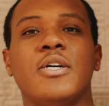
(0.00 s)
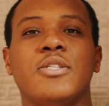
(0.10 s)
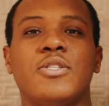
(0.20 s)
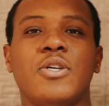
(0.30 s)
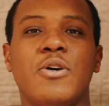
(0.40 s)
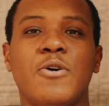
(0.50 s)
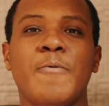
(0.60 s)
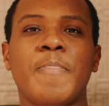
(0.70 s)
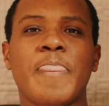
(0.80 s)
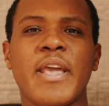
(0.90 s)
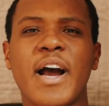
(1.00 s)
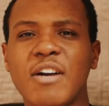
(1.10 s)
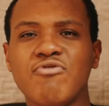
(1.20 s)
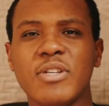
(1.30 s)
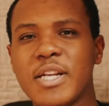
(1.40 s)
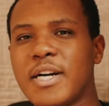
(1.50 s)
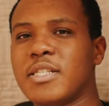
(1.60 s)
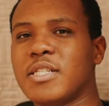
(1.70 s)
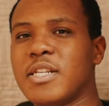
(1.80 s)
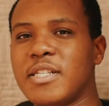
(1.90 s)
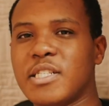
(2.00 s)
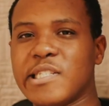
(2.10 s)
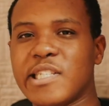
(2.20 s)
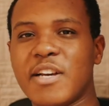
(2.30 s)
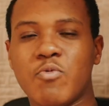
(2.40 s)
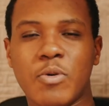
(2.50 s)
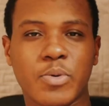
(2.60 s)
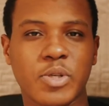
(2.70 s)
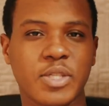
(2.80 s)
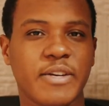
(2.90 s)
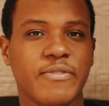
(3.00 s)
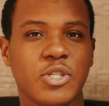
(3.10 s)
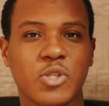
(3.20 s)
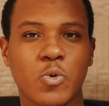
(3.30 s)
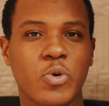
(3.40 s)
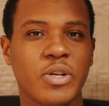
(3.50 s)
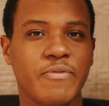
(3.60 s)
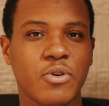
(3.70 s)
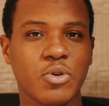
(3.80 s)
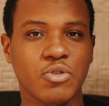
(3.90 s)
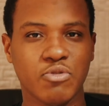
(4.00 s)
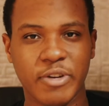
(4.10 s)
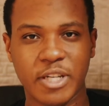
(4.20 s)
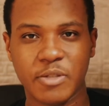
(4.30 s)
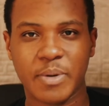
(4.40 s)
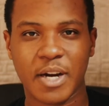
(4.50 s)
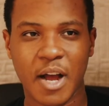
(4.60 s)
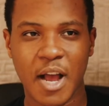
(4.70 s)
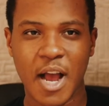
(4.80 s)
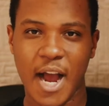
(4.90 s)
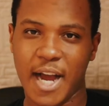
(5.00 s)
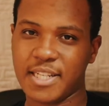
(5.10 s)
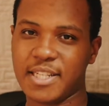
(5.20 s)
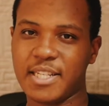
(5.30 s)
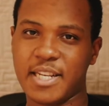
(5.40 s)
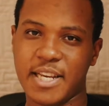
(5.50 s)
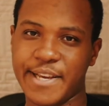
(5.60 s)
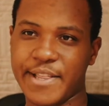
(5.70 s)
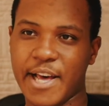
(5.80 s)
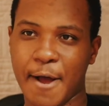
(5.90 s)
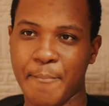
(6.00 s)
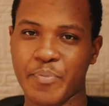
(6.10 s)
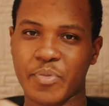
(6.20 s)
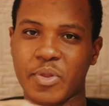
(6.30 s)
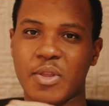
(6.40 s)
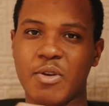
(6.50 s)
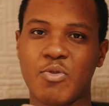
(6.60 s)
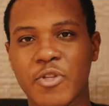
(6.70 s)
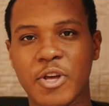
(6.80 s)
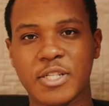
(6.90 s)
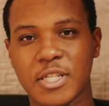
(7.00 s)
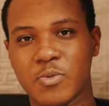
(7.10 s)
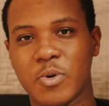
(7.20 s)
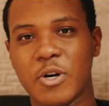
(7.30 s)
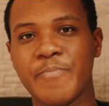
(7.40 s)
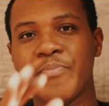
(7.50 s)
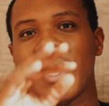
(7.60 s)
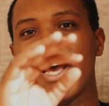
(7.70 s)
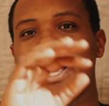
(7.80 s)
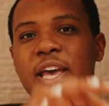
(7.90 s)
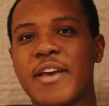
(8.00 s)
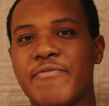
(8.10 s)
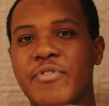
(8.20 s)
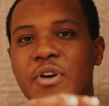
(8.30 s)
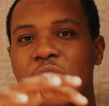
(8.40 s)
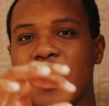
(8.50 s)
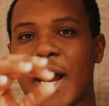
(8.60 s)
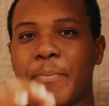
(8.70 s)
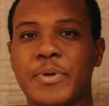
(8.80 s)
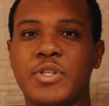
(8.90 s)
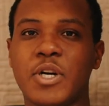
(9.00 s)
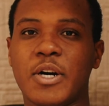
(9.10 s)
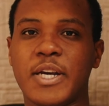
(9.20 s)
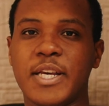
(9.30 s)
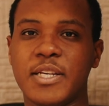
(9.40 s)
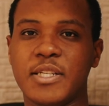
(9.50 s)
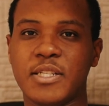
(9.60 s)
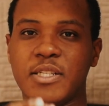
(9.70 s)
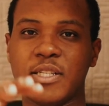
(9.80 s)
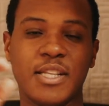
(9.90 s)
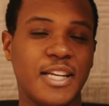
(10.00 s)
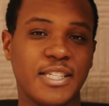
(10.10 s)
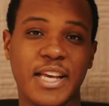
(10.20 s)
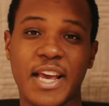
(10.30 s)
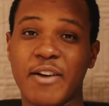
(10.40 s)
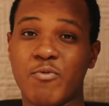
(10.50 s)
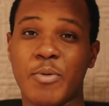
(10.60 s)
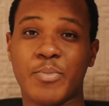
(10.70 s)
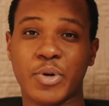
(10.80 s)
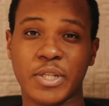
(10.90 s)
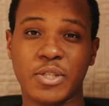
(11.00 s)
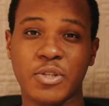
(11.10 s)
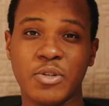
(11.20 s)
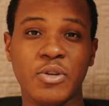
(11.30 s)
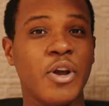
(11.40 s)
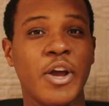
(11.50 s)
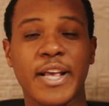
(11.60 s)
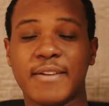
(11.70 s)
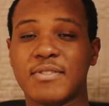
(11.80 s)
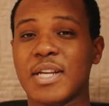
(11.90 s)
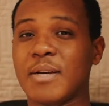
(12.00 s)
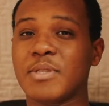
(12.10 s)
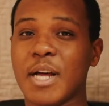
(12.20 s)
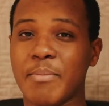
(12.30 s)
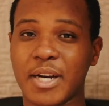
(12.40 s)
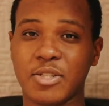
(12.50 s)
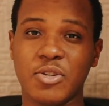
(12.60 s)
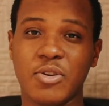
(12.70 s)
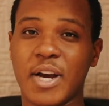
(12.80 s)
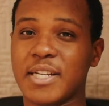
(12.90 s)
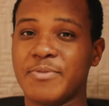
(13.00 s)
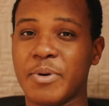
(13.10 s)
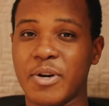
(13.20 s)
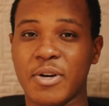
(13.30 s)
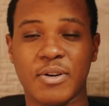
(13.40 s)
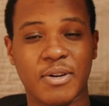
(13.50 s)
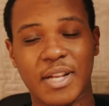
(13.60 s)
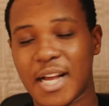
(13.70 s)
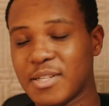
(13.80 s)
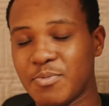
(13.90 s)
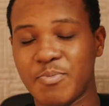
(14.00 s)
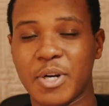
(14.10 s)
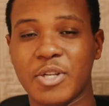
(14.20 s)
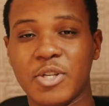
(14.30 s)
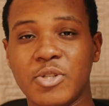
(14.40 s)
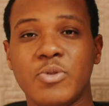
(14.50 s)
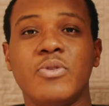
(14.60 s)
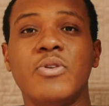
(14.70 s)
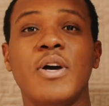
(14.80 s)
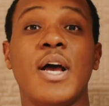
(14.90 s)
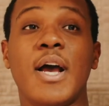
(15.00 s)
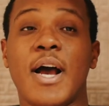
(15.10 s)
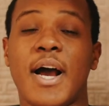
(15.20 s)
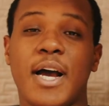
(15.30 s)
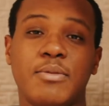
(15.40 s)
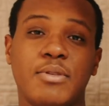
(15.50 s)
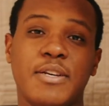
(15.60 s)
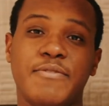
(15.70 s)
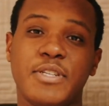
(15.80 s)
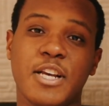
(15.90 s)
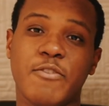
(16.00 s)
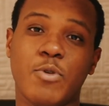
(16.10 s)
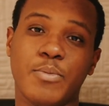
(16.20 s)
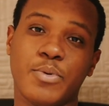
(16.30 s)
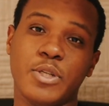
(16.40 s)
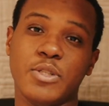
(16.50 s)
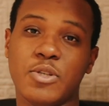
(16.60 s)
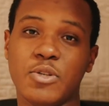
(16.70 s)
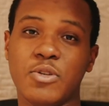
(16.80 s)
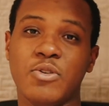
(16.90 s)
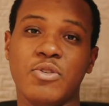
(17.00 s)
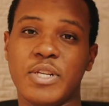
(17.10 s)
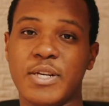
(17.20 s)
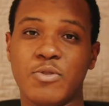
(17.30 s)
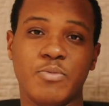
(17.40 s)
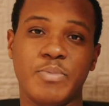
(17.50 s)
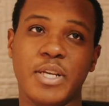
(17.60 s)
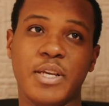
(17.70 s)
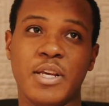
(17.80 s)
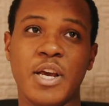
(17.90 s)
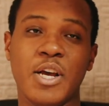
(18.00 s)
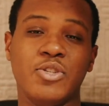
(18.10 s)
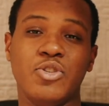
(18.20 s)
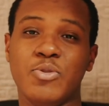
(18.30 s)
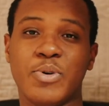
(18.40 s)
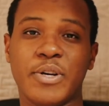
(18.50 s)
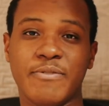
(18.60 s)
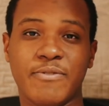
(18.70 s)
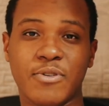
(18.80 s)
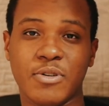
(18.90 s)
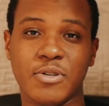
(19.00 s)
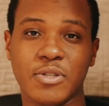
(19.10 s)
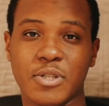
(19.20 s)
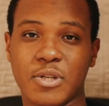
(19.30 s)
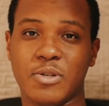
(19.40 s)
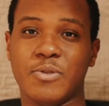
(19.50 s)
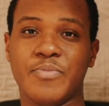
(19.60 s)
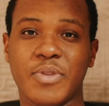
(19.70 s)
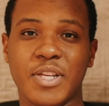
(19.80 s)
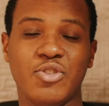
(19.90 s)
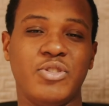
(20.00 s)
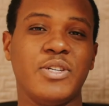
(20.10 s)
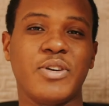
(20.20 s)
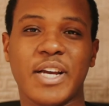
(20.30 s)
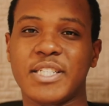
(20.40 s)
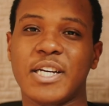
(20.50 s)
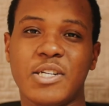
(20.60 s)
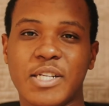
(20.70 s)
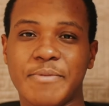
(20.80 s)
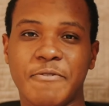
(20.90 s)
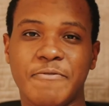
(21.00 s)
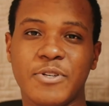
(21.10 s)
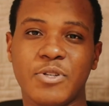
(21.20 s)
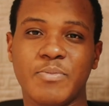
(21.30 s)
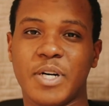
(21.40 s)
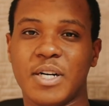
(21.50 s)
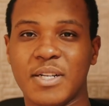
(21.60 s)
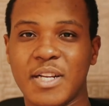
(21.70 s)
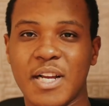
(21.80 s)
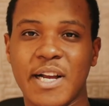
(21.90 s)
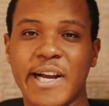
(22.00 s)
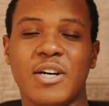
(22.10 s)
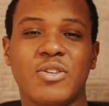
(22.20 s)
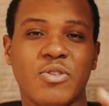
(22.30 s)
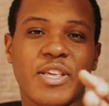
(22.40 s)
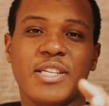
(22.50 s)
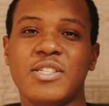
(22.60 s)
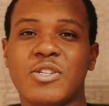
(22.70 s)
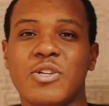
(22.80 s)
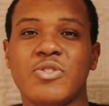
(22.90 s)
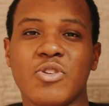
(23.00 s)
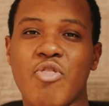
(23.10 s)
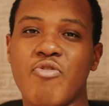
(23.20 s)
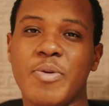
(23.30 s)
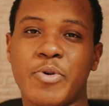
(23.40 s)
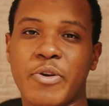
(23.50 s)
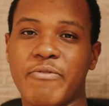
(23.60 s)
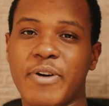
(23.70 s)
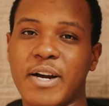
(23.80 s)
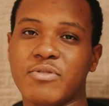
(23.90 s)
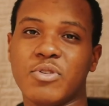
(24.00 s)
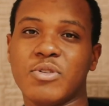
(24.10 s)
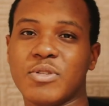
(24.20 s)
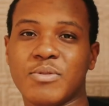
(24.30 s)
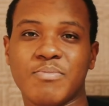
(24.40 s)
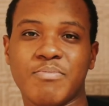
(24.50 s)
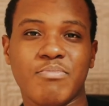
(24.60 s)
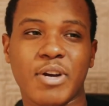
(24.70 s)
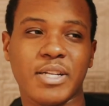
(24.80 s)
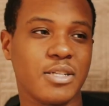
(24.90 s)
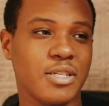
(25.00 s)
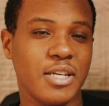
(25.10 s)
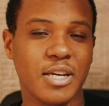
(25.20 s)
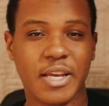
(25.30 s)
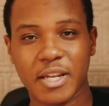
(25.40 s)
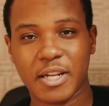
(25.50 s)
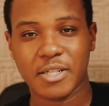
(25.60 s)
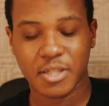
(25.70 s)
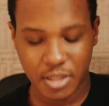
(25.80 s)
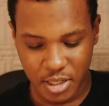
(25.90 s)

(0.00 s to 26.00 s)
So yeah, I really like this lens. It's f1.7. It's a weird focal range, but I did hear that on Micro Four Thirds as well. If the aperture is let's say f1.2, you have times that by two as per as per usual, and if it's f1.2, it would be 2.4. So you still get shallow depth of field, but I don't know, this is close to 3.5, so it's practically a kit lens.